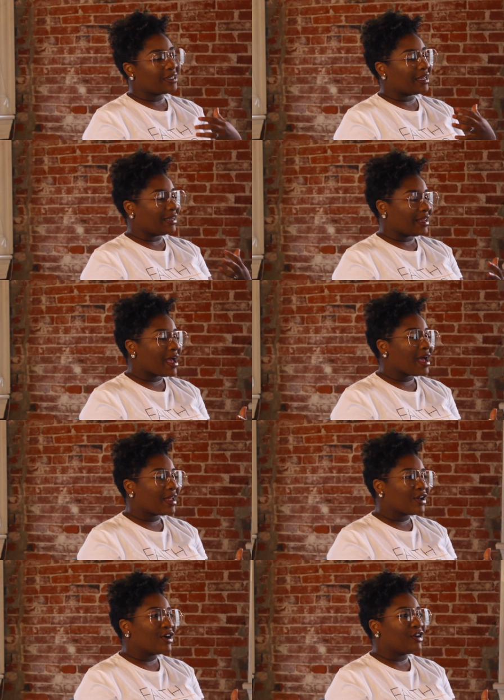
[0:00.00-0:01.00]
was a
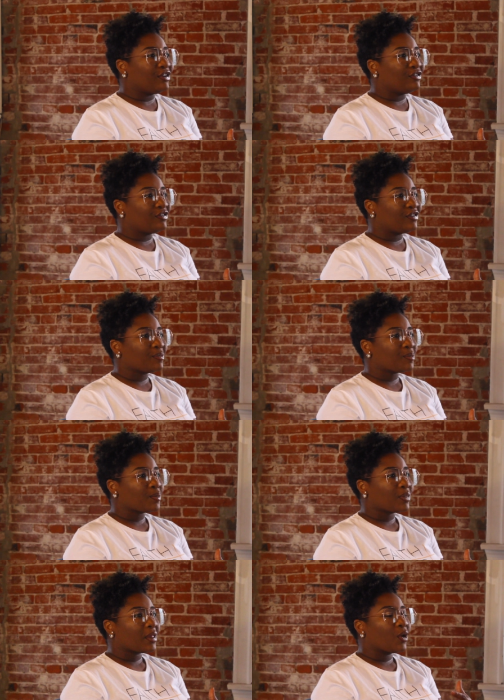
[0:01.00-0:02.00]
lot of
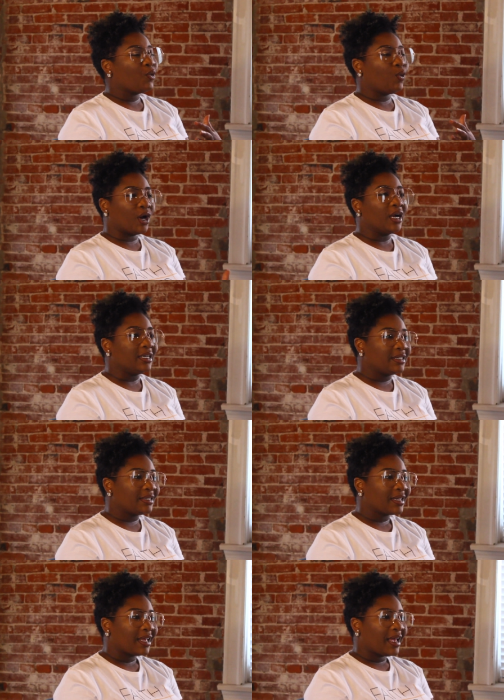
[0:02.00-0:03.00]

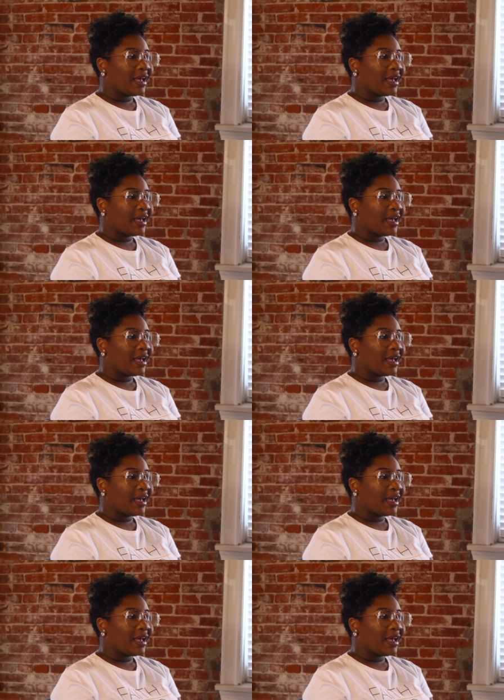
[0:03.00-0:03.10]
words.